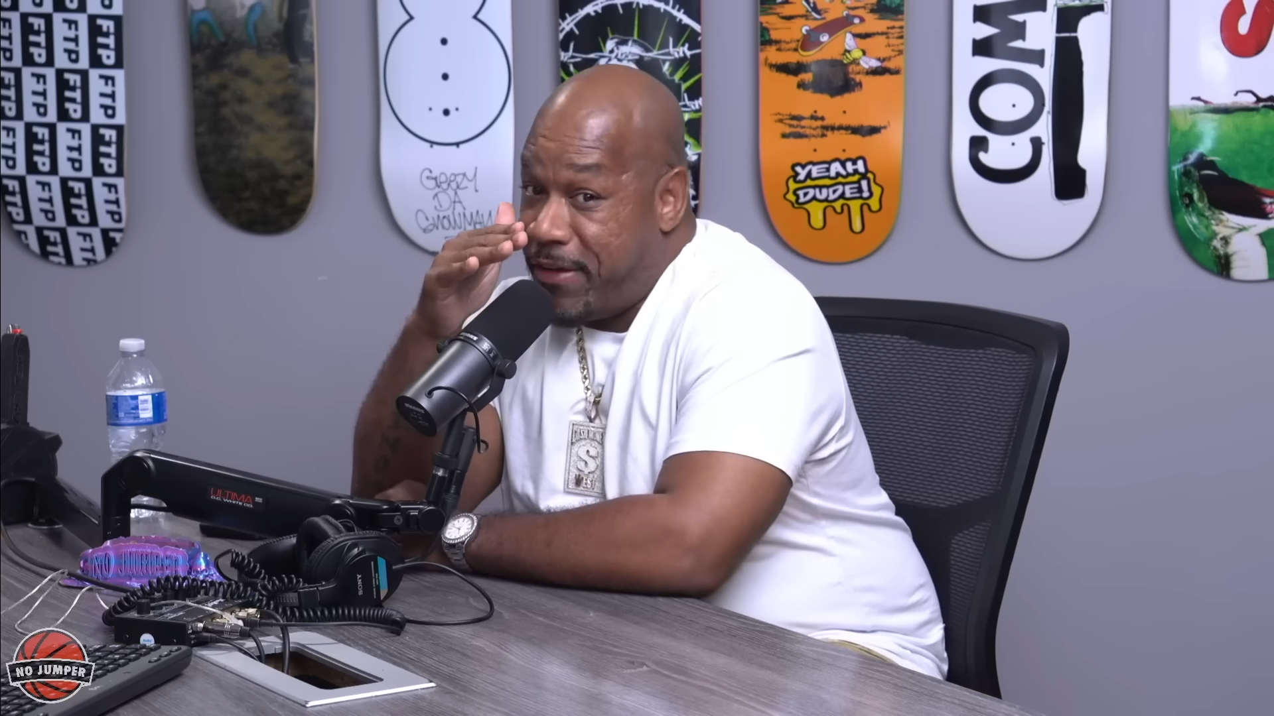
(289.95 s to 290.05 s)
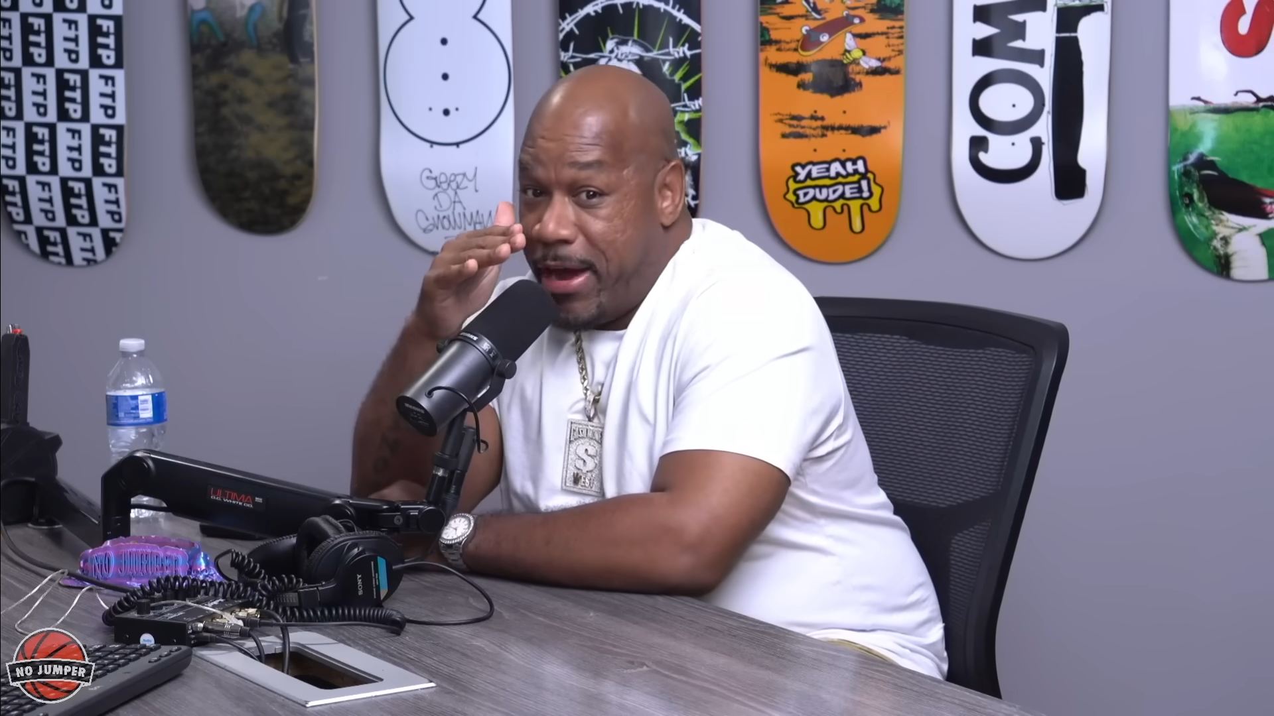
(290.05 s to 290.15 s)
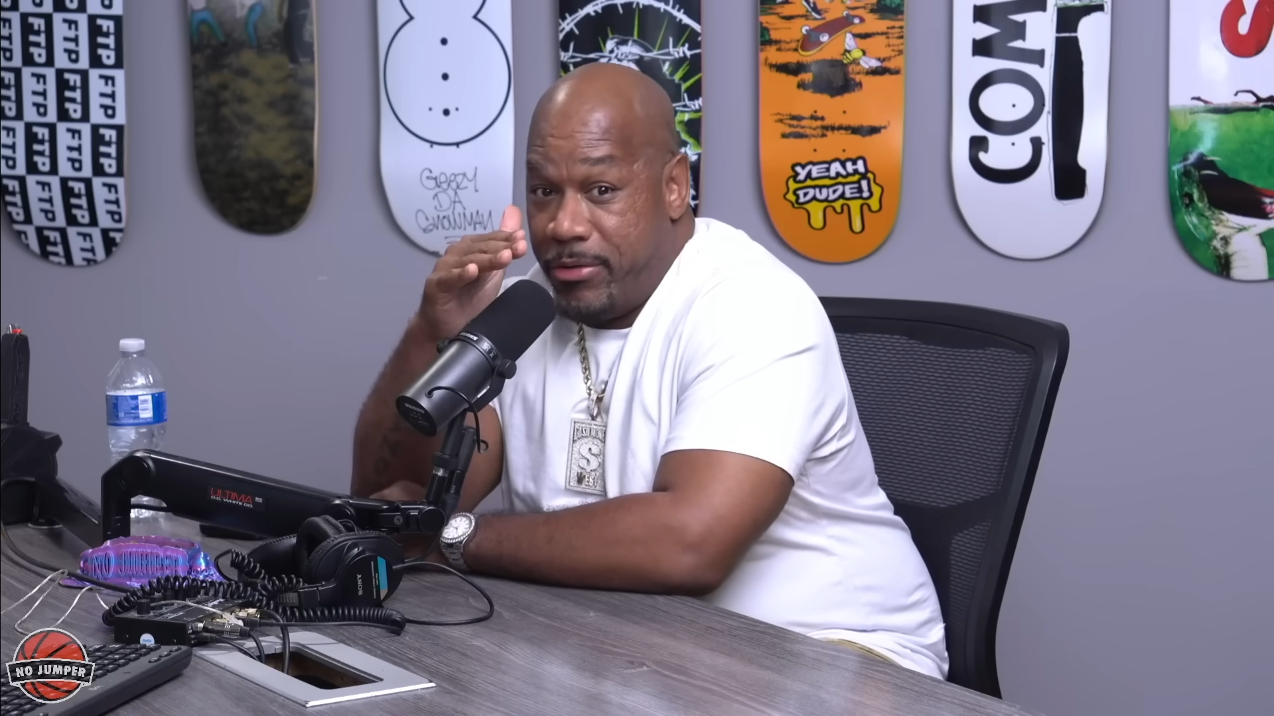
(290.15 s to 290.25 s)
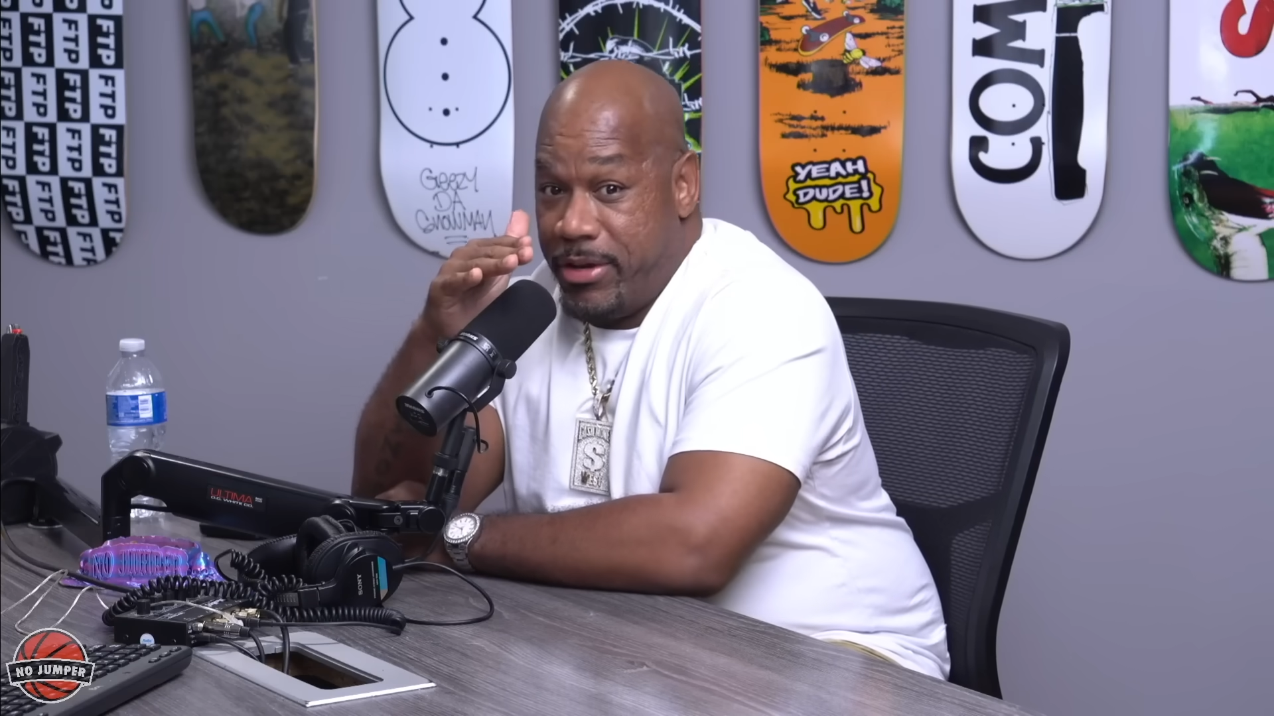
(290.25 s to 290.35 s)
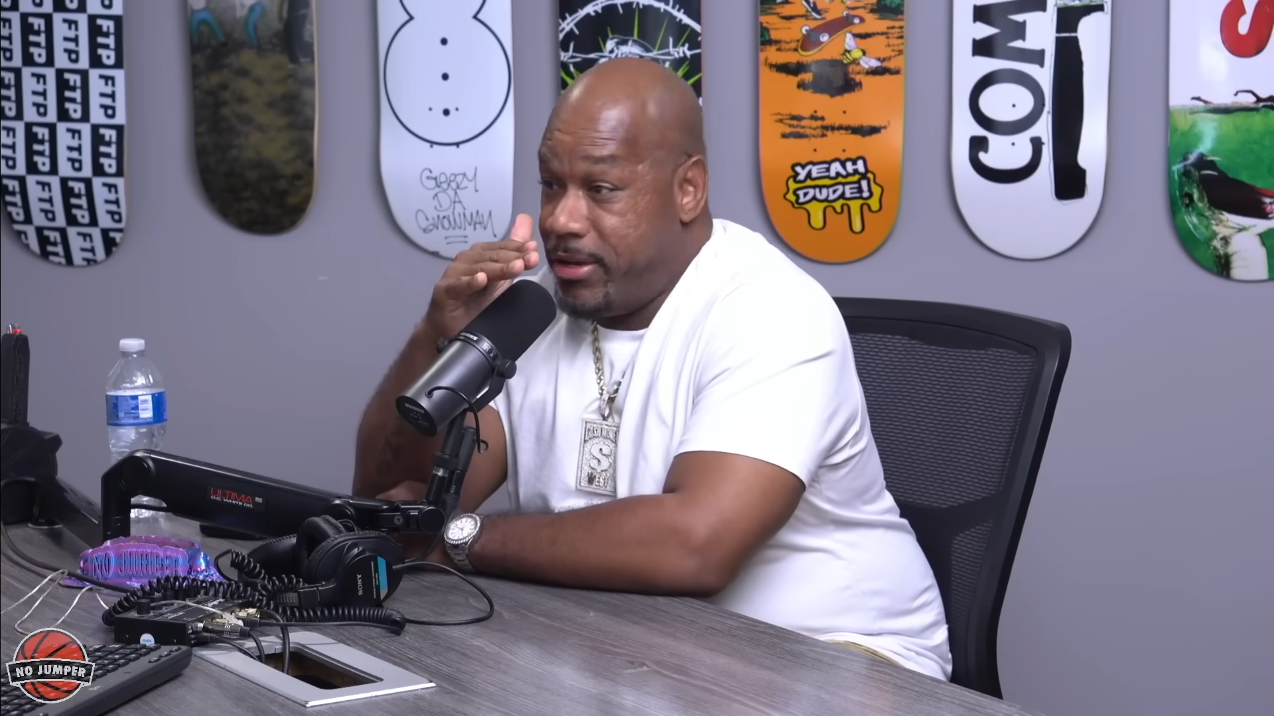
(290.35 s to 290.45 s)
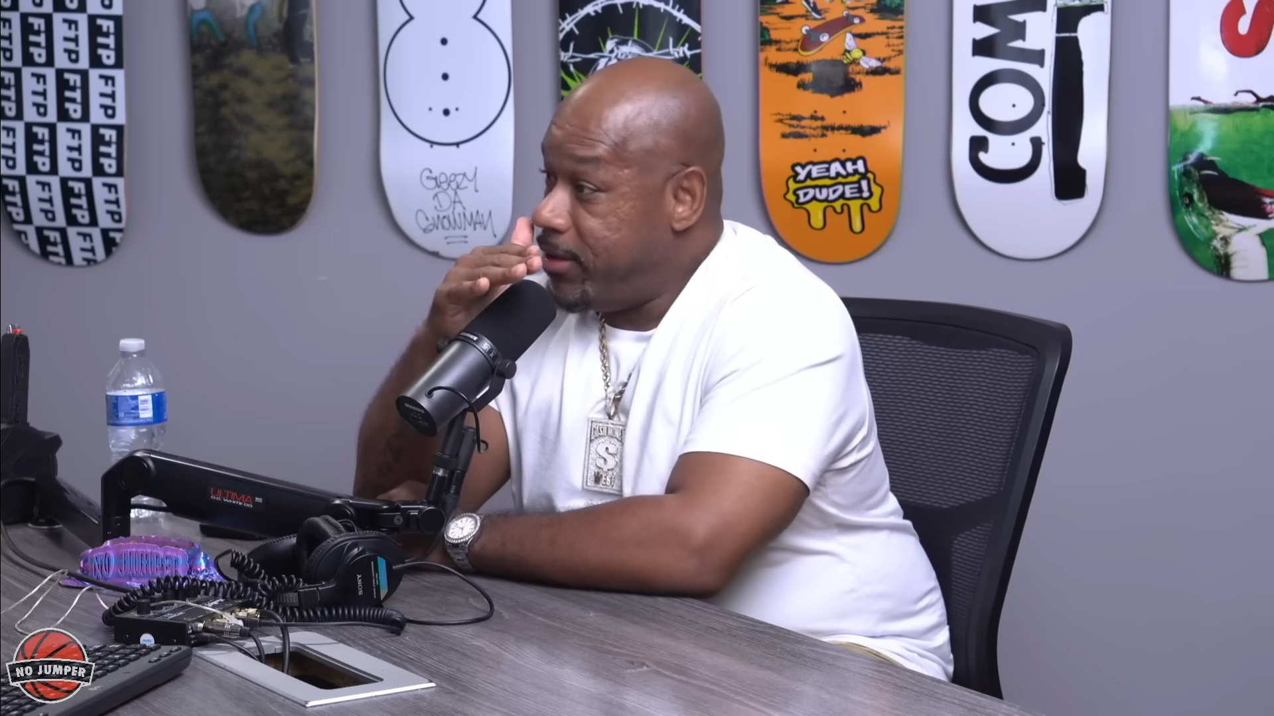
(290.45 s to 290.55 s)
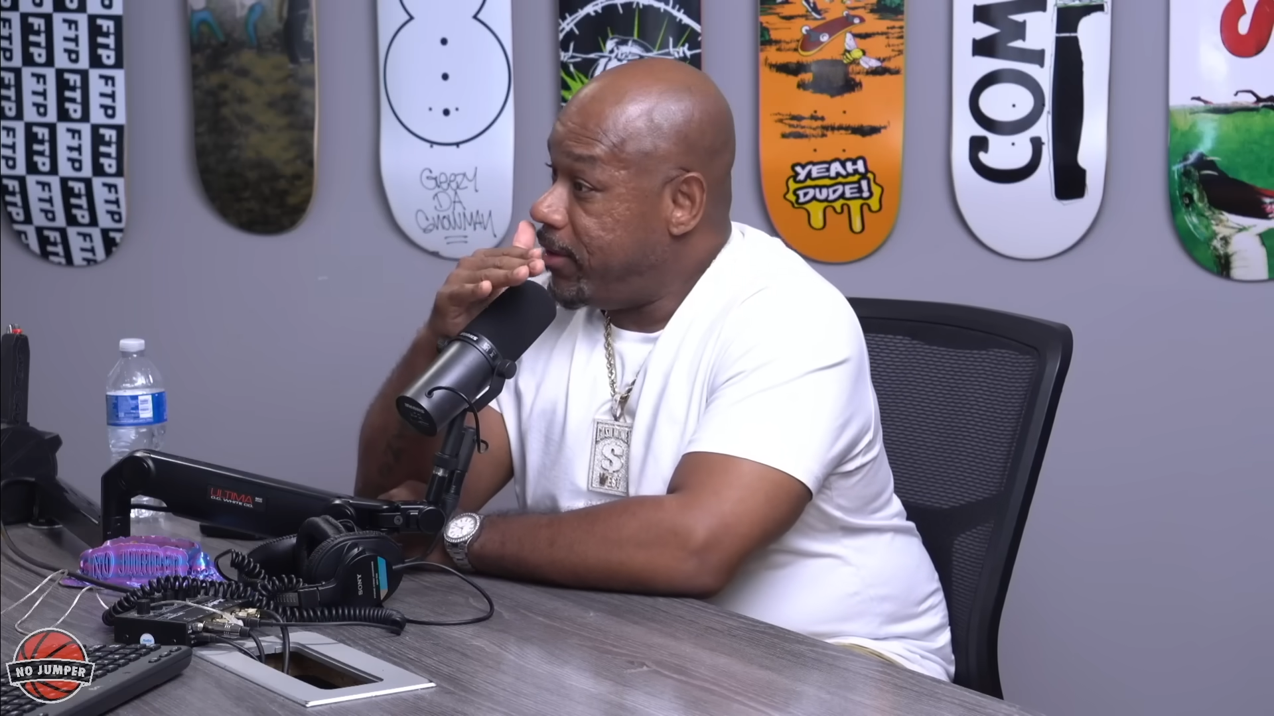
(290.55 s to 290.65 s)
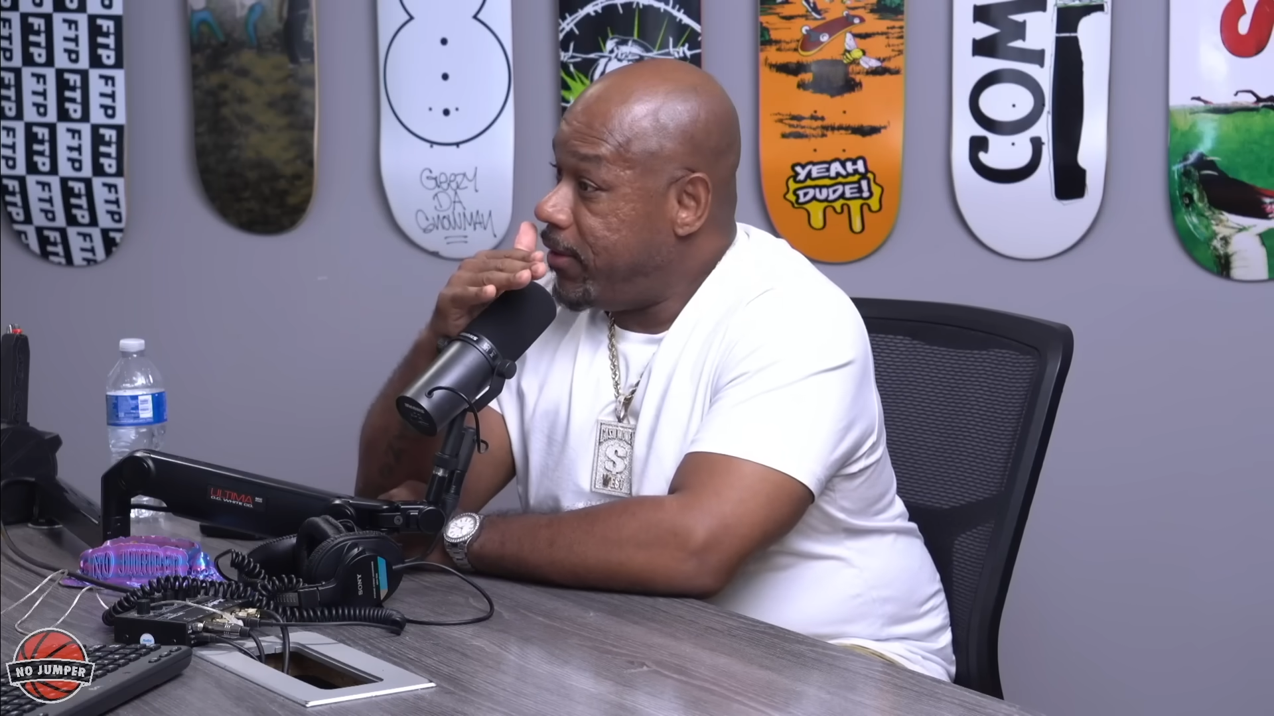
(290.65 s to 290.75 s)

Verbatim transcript: found it.